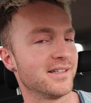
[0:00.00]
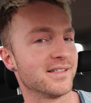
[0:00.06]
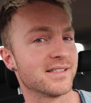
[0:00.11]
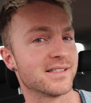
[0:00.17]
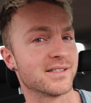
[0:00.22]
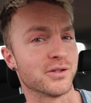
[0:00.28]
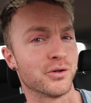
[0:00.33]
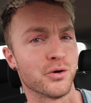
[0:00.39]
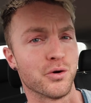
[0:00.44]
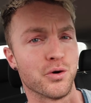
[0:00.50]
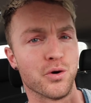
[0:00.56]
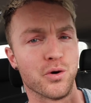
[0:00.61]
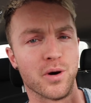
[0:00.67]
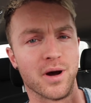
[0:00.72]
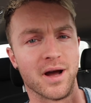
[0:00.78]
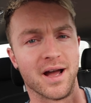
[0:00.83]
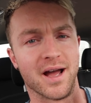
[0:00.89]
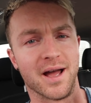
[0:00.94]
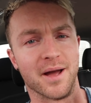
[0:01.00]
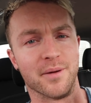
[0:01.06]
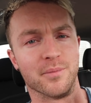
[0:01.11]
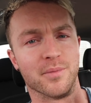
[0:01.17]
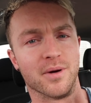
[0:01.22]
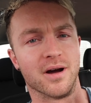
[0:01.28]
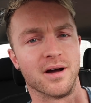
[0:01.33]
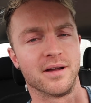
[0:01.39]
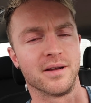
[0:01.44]
So
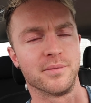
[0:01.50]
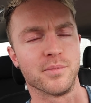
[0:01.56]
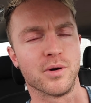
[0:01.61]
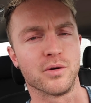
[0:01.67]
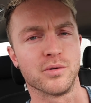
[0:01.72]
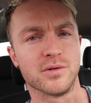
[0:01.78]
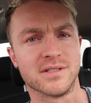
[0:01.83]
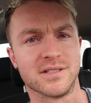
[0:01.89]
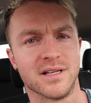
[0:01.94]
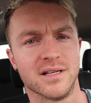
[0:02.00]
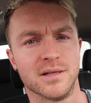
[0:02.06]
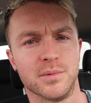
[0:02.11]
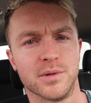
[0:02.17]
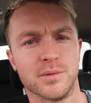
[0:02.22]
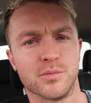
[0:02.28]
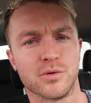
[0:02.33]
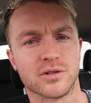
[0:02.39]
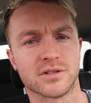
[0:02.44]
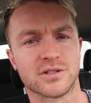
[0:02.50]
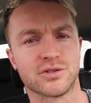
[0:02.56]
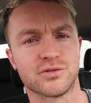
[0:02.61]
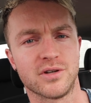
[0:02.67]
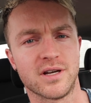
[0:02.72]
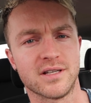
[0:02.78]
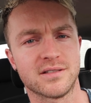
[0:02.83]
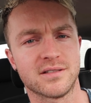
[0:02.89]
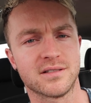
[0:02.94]
I'm always a little bit more
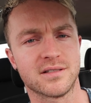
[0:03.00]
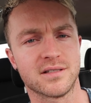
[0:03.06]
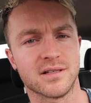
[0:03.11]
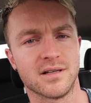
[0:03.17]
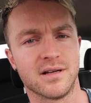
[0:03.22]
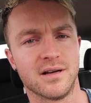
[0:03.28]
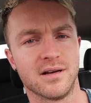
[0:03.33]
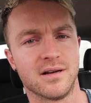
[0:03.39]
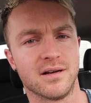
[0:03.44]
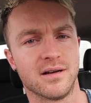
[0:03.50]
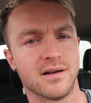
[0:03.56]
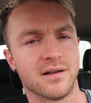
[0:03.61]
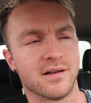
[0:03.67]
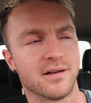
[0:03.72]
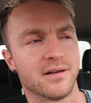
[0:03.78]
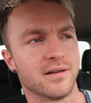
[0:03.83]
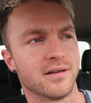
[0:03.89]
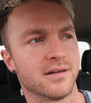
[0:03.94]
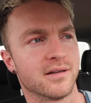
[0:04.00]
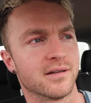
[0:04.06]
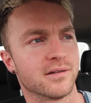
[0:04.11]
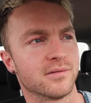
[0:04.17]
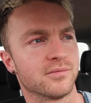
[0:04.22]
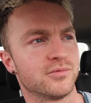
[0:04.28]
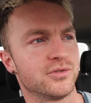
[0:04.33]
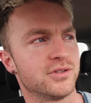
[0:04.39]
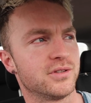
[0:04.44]
stressed
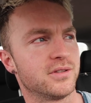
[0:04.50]
on